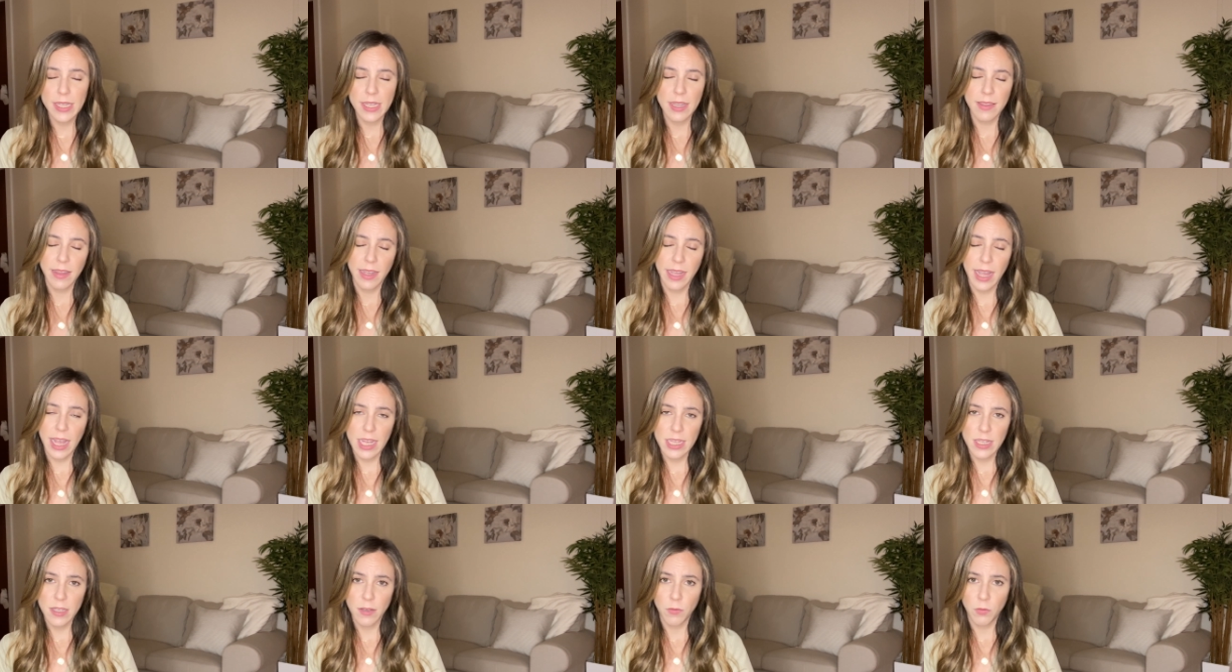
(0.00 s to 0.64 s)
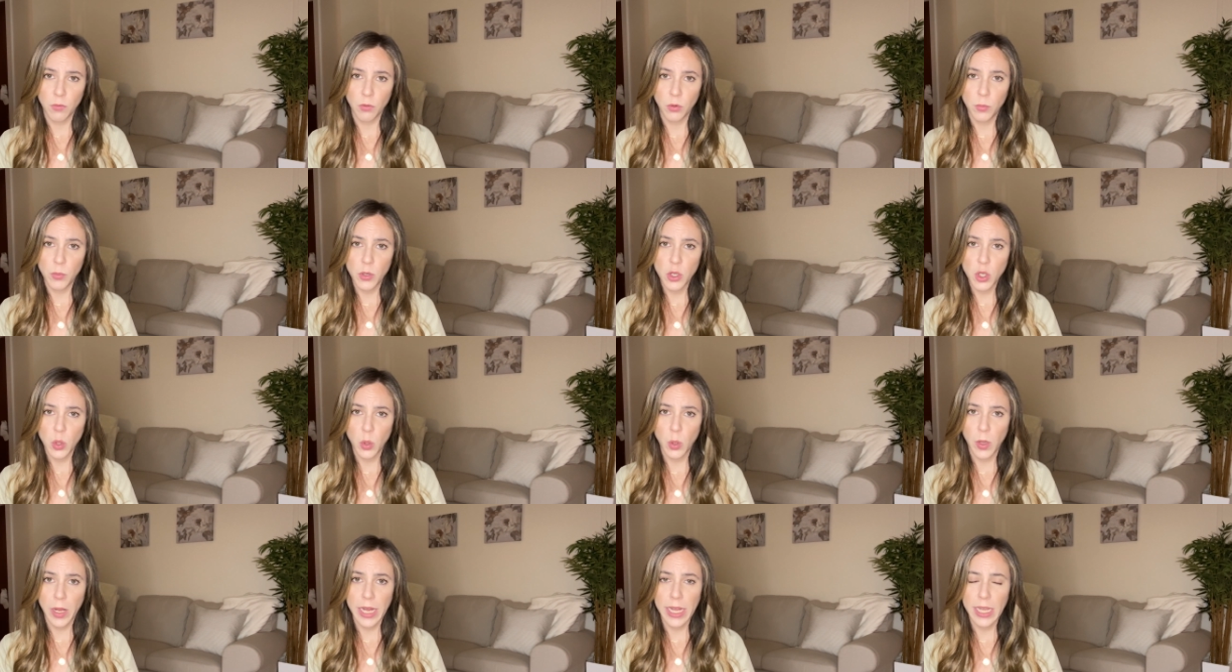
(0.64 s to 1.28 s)
In the case of
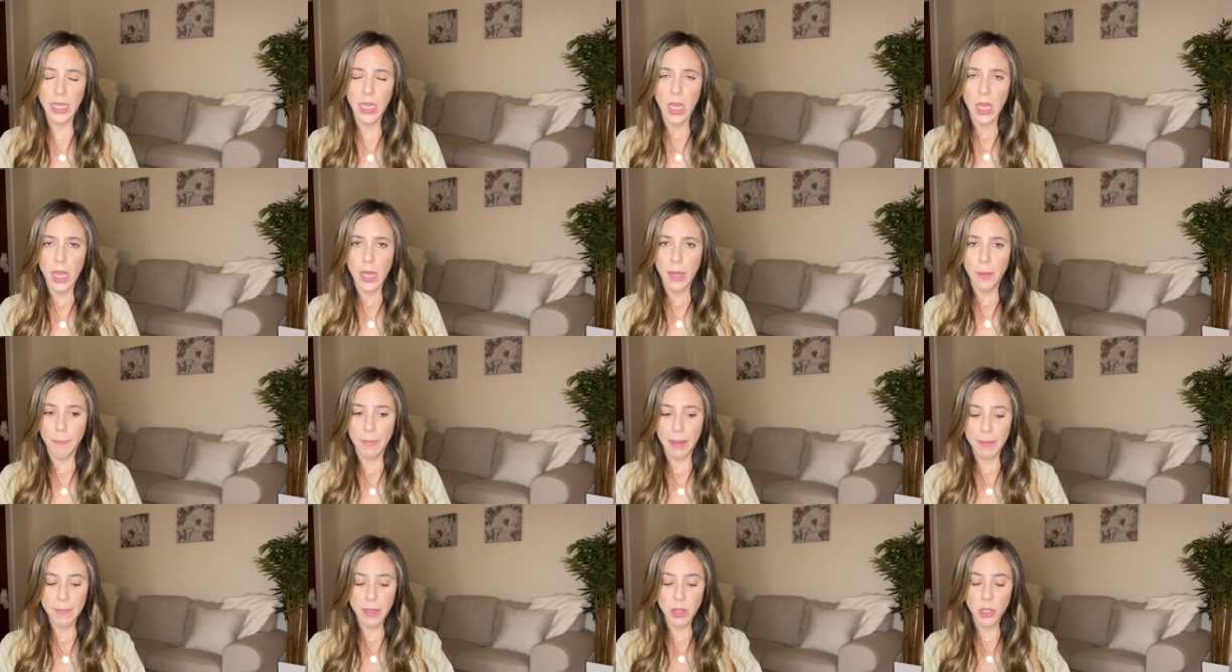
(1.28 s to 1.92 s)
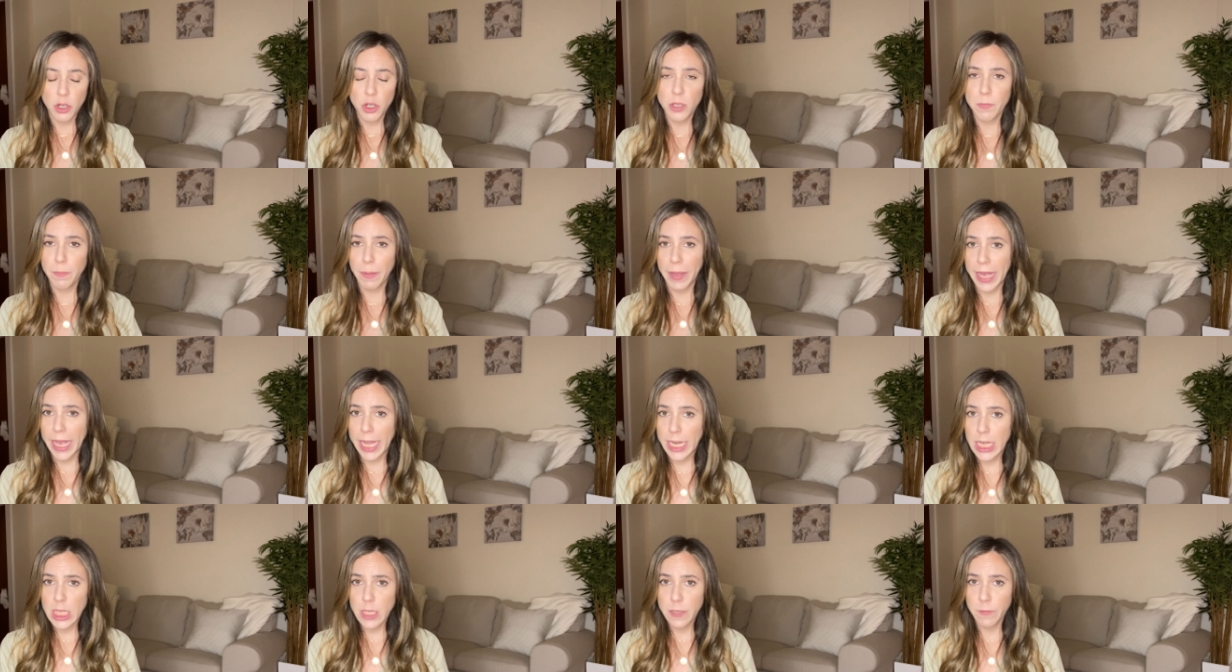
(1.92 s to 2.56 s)
rheumatoid, maybe there's
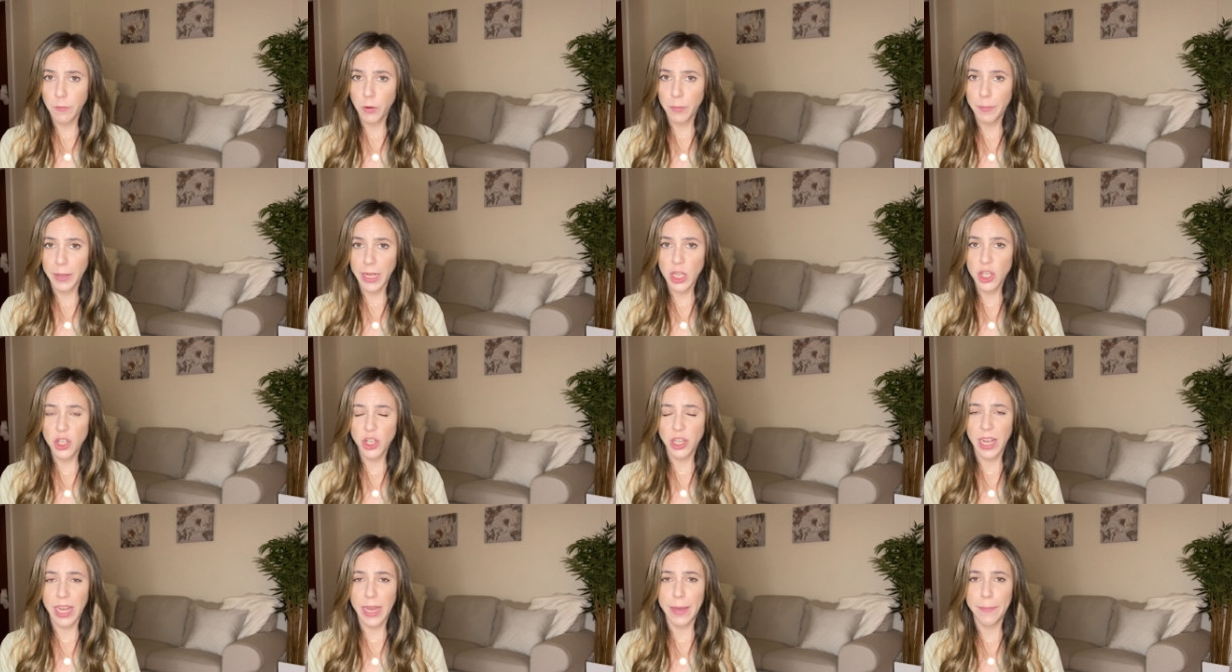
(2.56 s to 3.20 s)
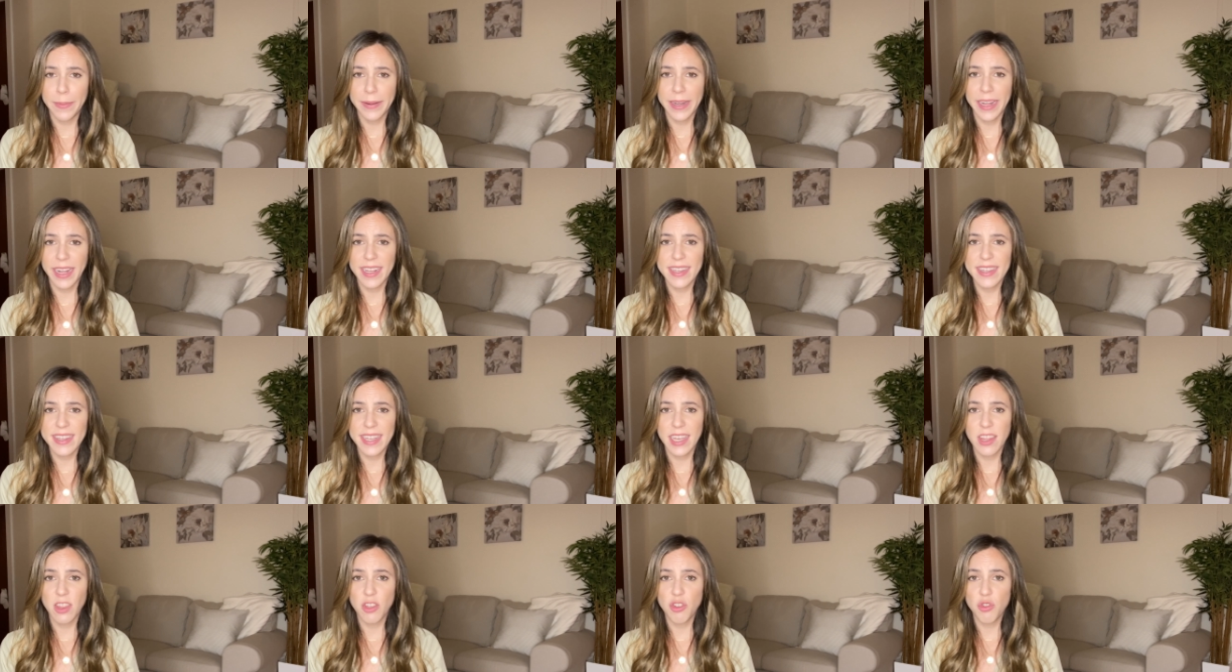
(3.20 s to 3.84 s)
pannus formation happening
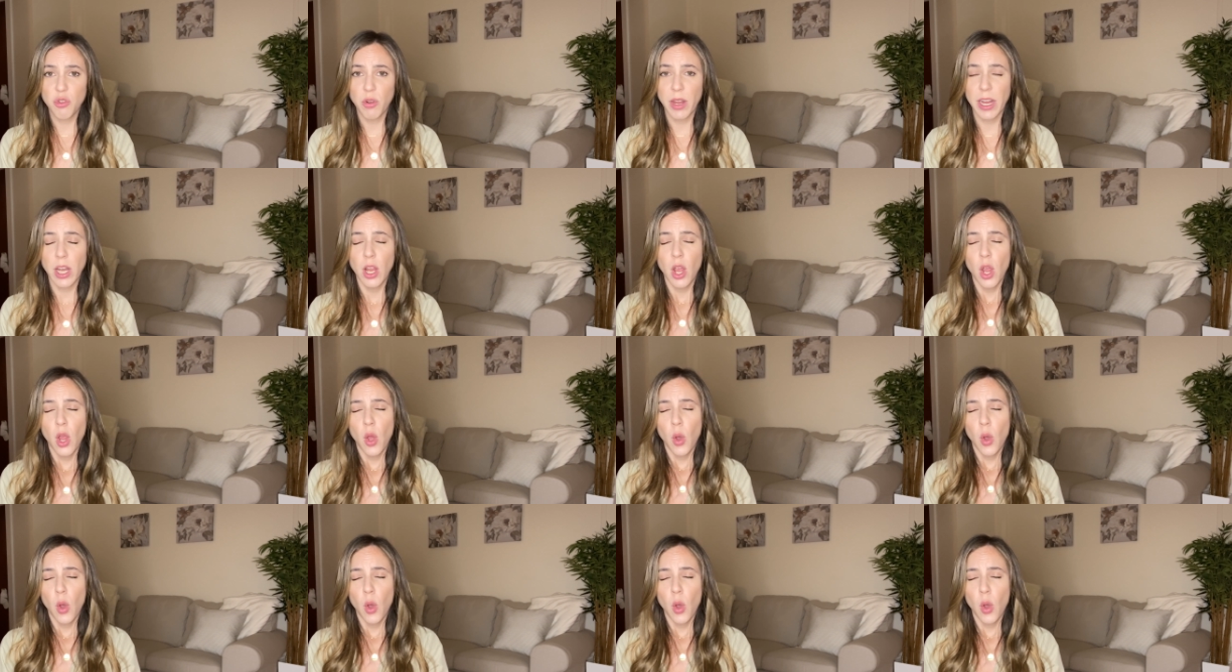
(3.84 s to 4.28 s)
inside the joint.